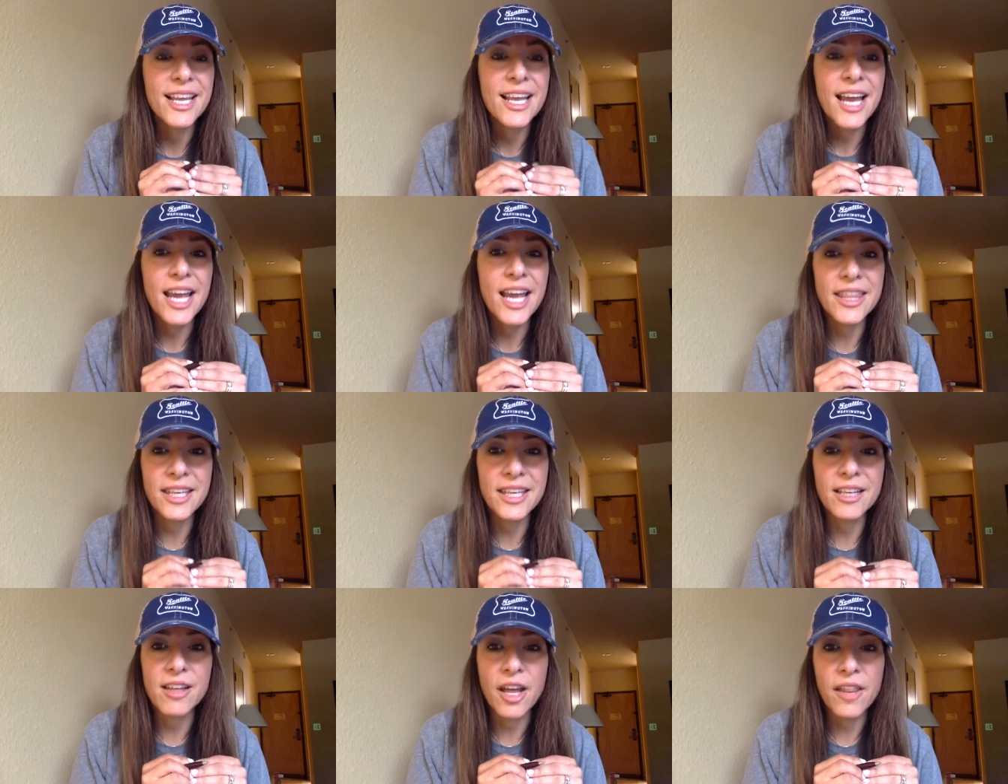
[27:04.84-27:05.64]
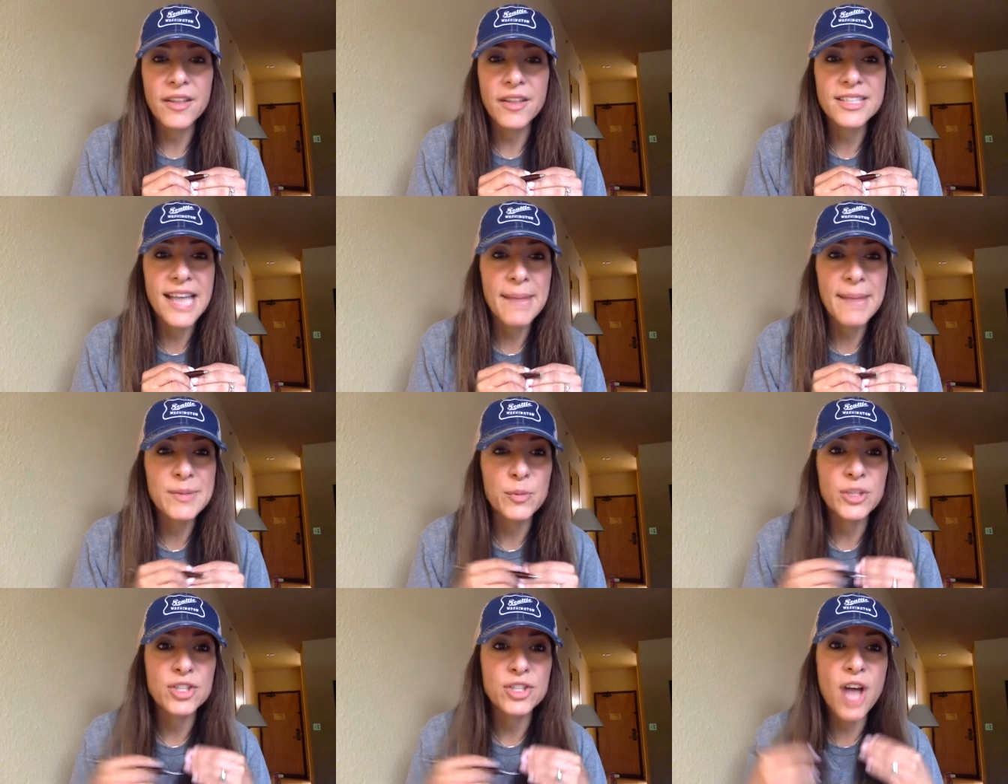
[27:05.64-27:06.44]
i think a lot of the times
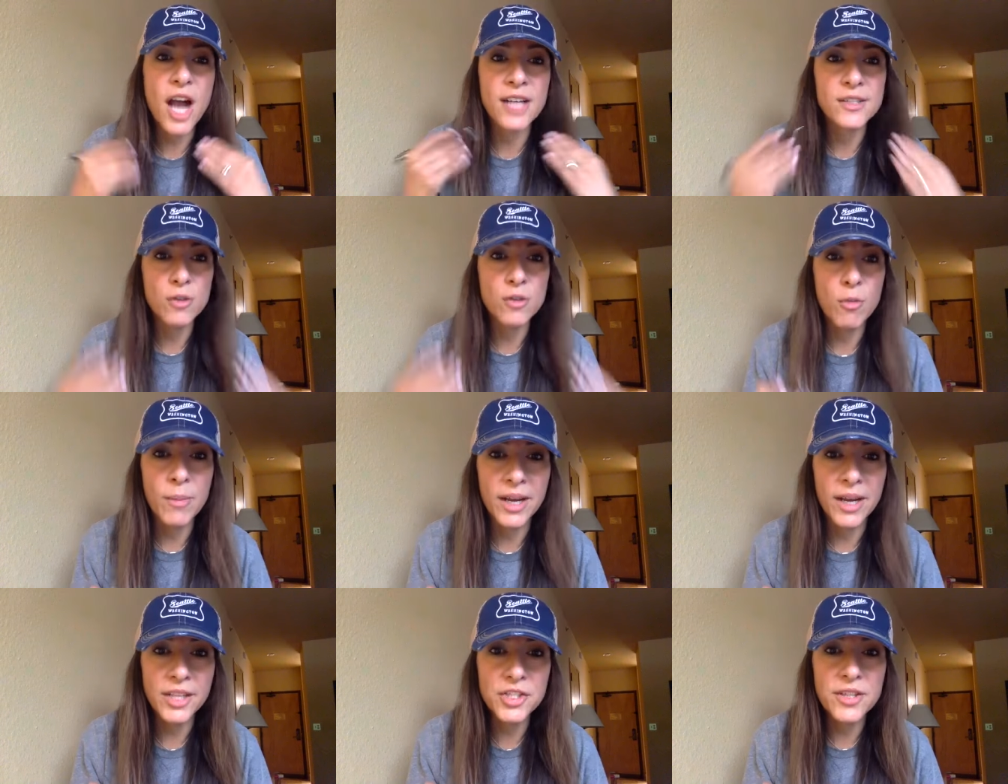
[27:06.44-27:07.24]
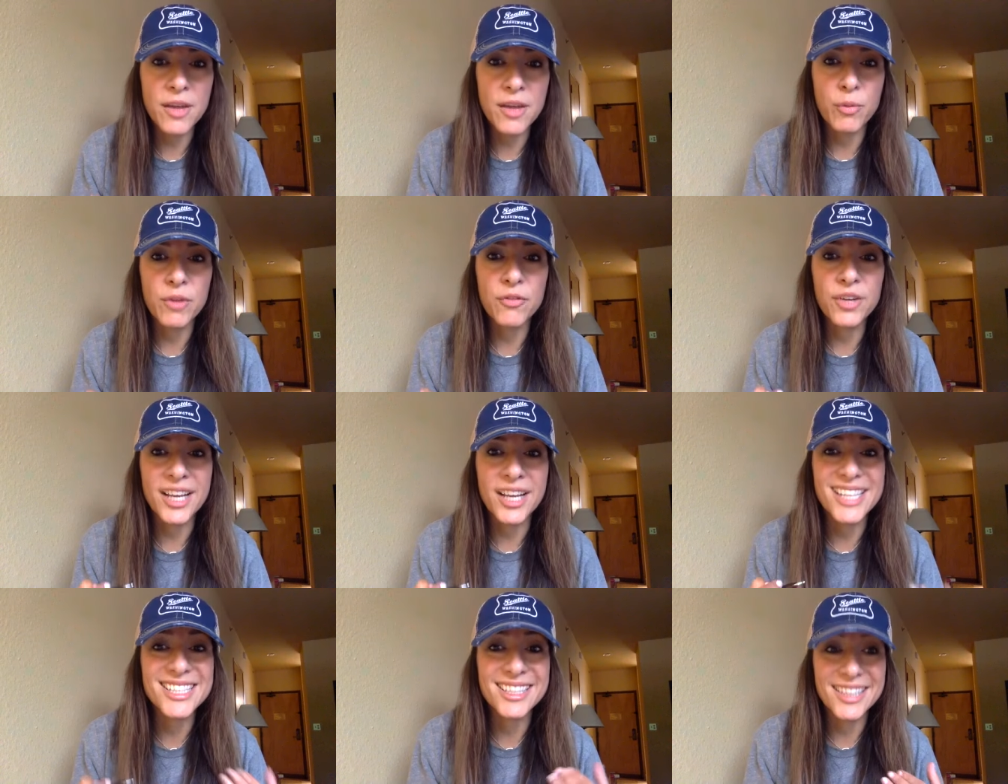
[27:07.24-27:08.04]
we talk so much that we
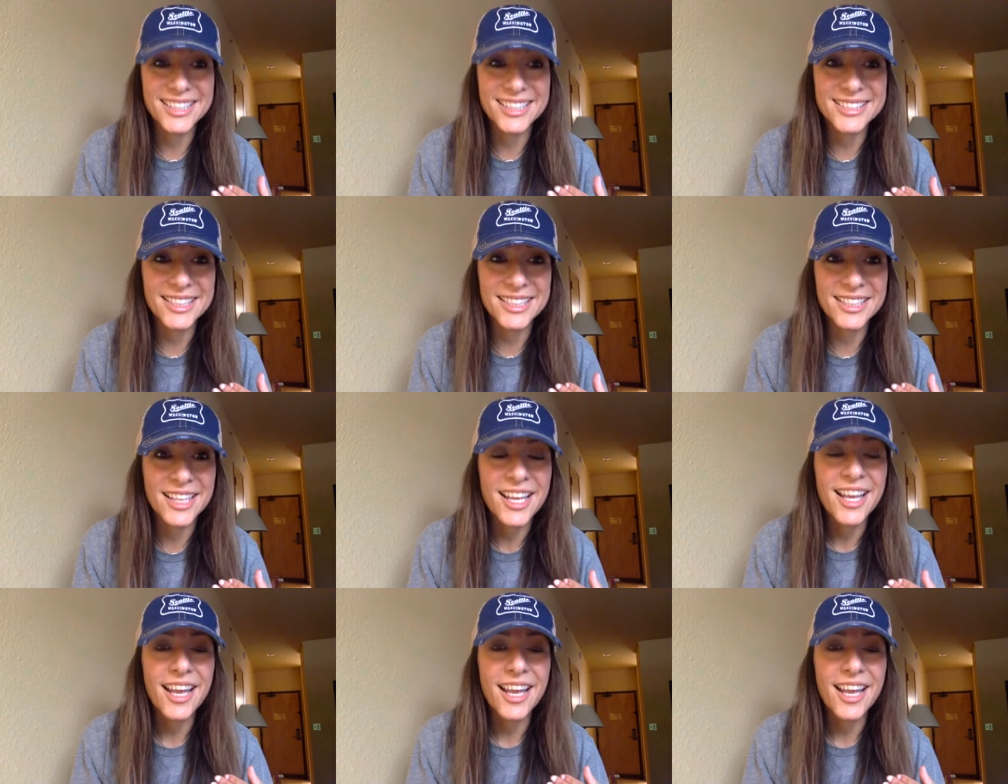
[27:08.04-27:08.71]
forget to listen